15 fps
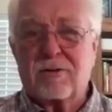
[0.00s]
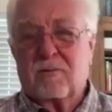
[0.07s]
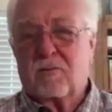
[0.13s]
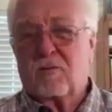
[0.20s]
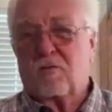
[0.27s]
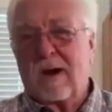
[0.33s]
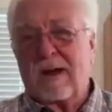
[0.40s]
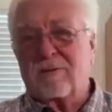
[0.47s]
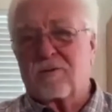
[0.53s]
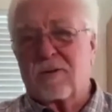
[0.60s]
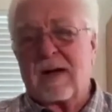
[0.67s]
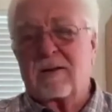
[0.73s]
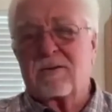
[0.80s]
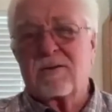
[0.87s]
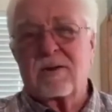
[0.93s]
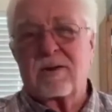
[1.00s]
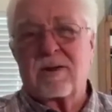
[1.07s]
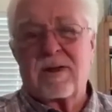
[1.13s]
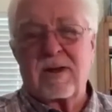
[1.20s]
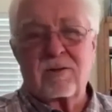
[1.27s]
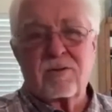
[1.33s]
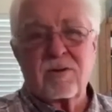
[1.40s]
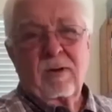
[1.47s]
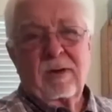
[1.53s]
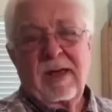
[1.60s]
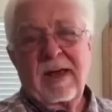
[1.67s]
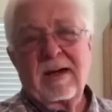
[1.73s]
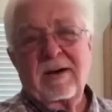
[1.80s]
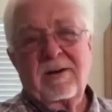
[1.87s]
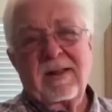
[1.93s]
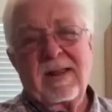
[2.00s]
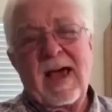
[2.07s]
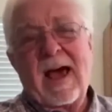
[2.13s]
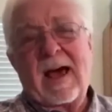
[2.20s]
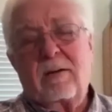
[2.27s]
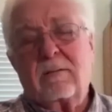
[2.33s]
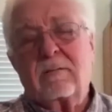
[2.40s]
restaurants, and things related to that.